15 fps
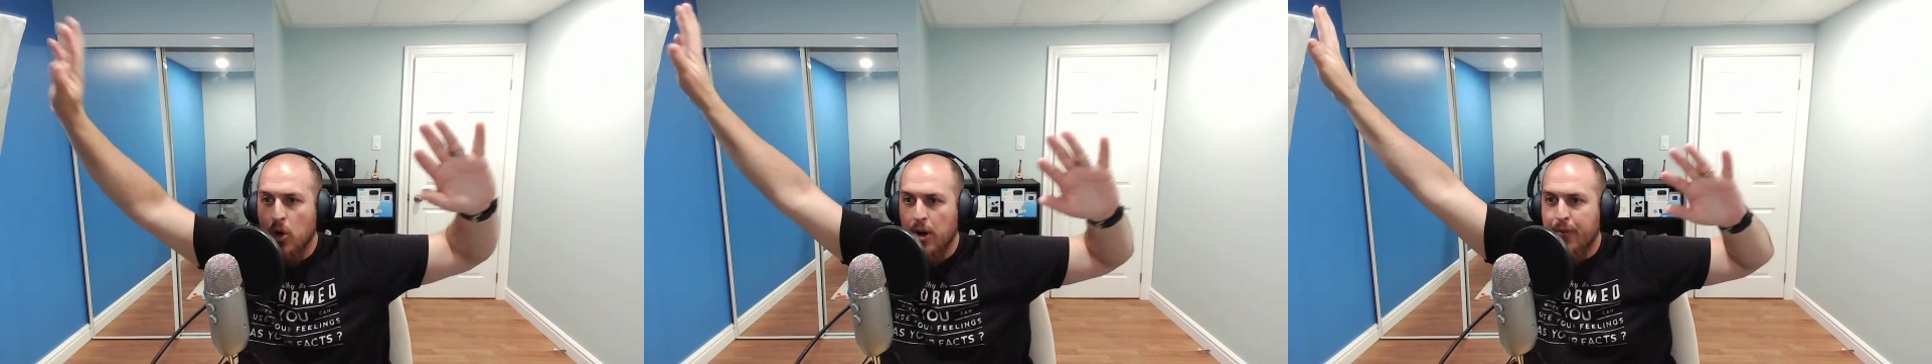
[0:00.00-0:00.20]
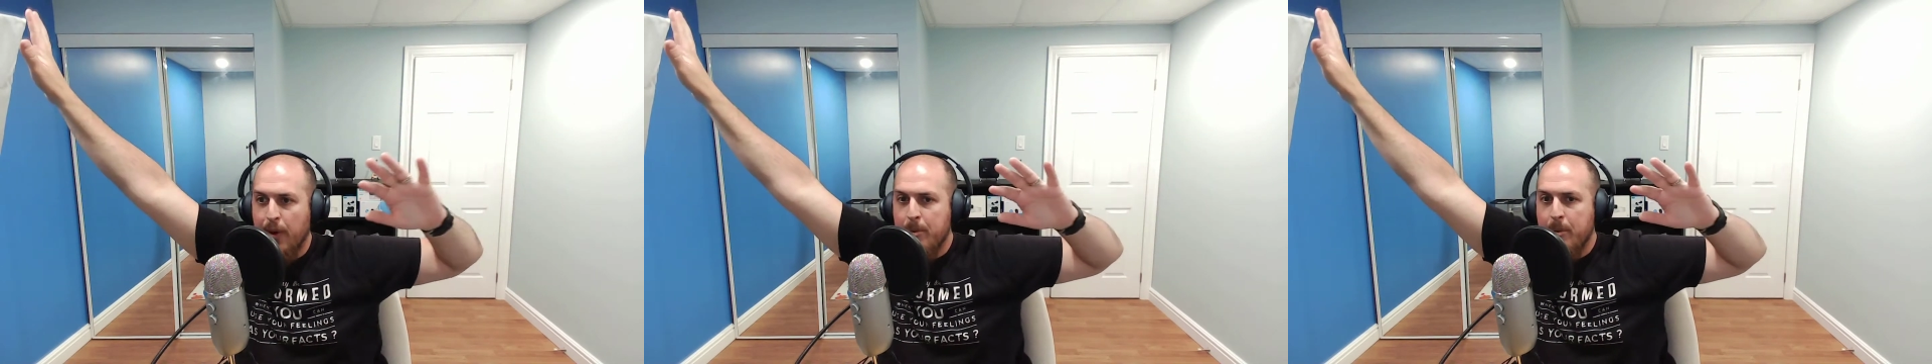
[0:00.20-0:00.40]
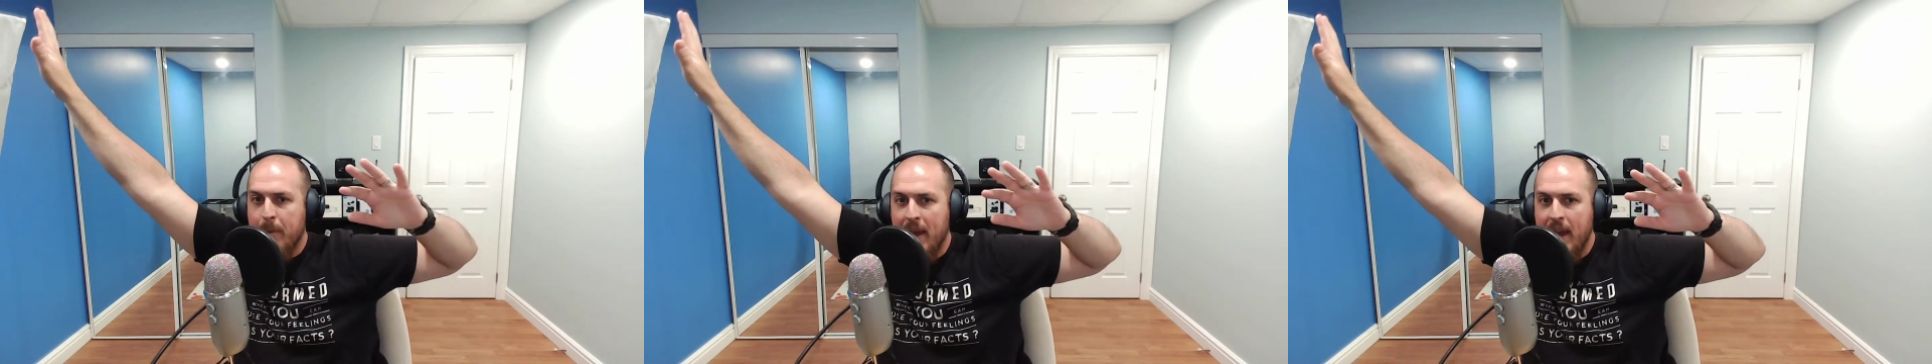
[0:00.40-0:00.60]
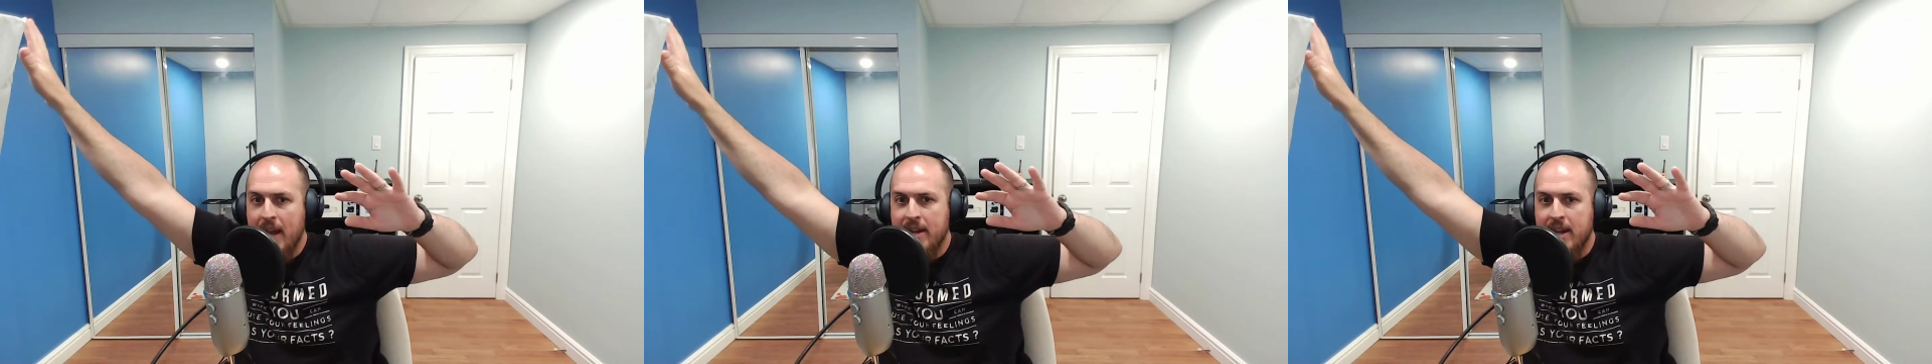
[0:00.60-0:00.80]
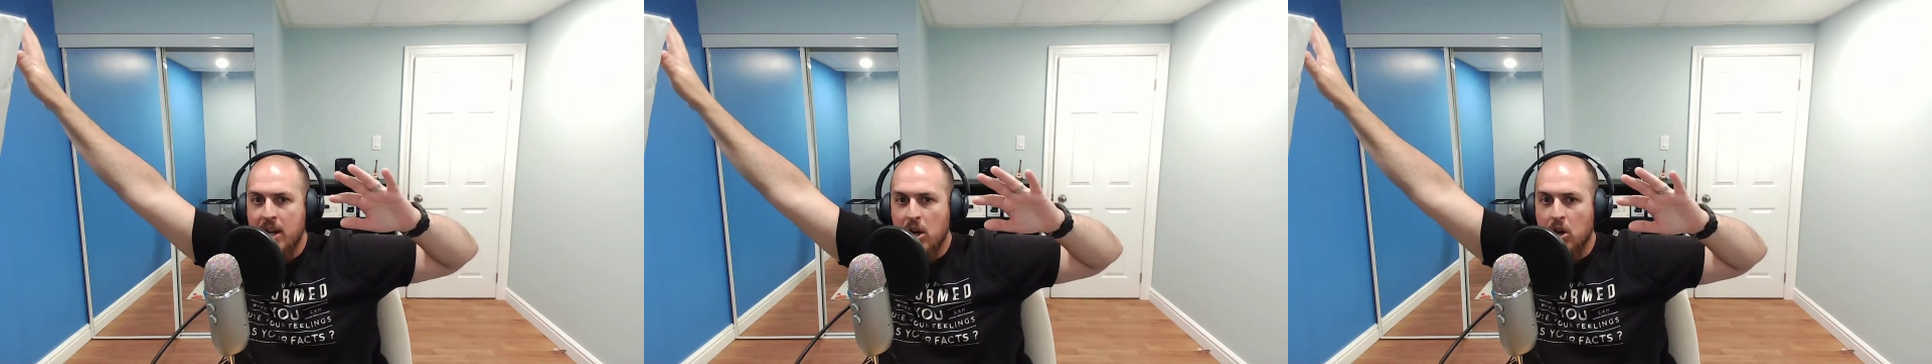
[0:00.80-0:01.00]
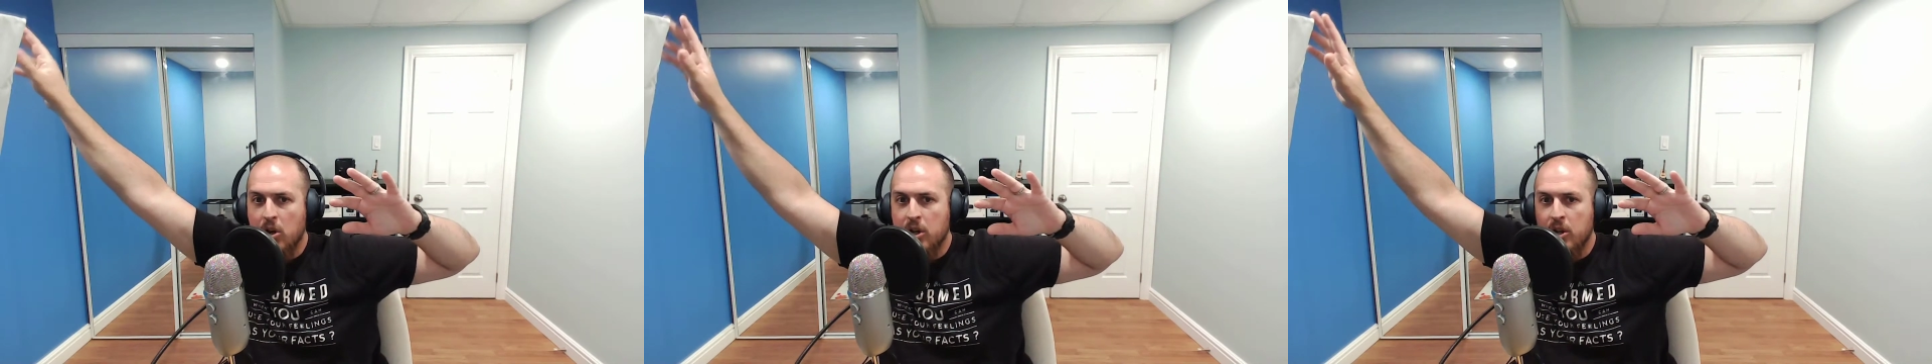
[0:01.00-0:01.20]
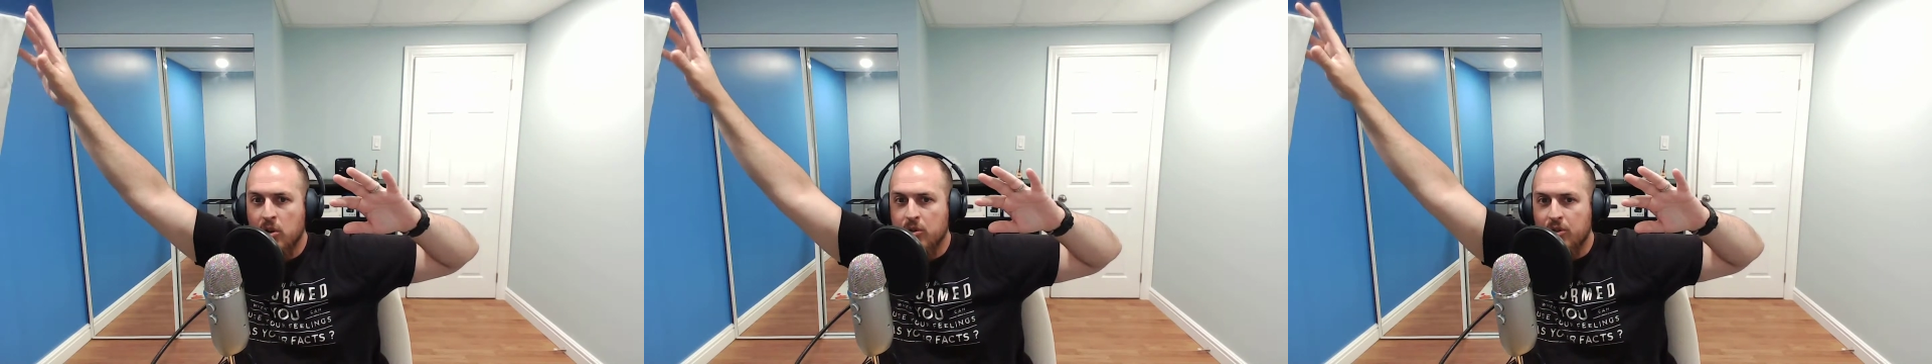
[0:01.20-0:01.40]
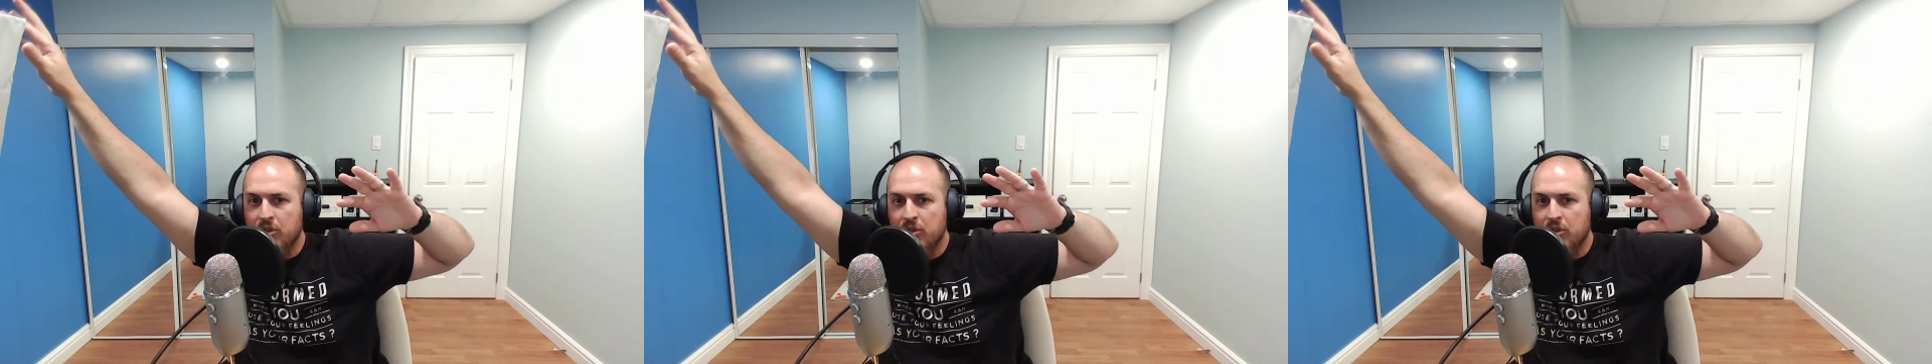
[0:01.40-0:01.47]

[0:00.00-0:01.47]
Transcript: If I put my hand here, you don't